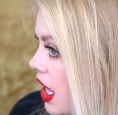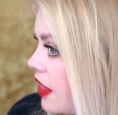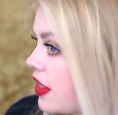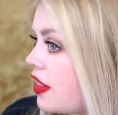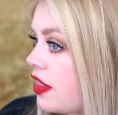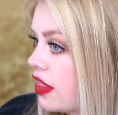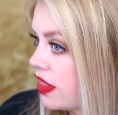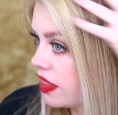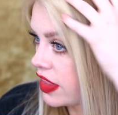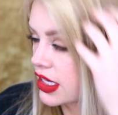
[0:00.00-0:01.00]
And then
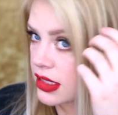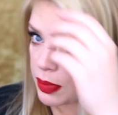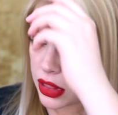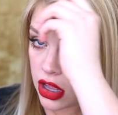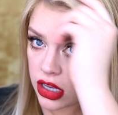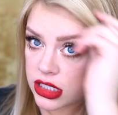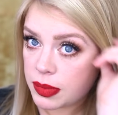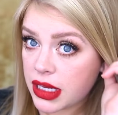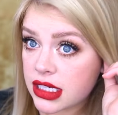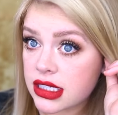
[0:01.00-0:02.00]
these blonde
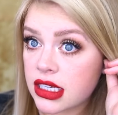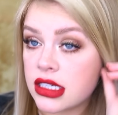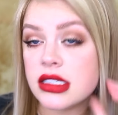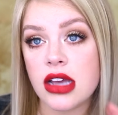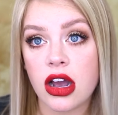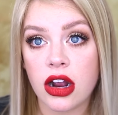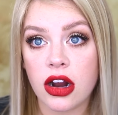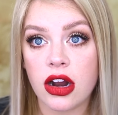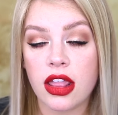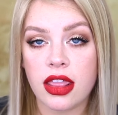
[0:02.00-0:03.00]
pieces
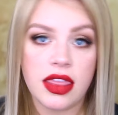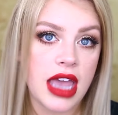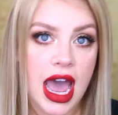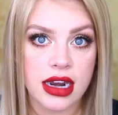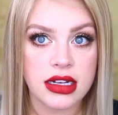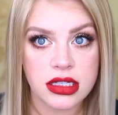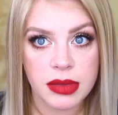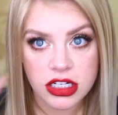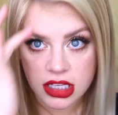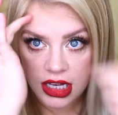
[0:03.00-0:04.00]
are the added
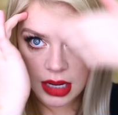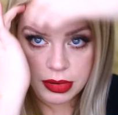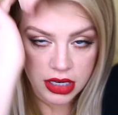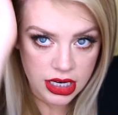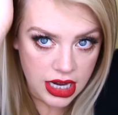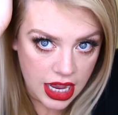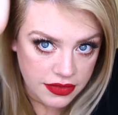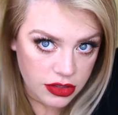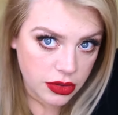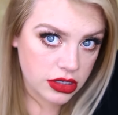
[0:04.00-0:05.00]
dimension that I put in
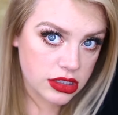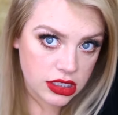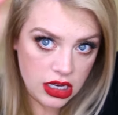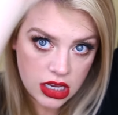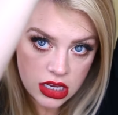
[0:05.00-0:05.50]
afterwards.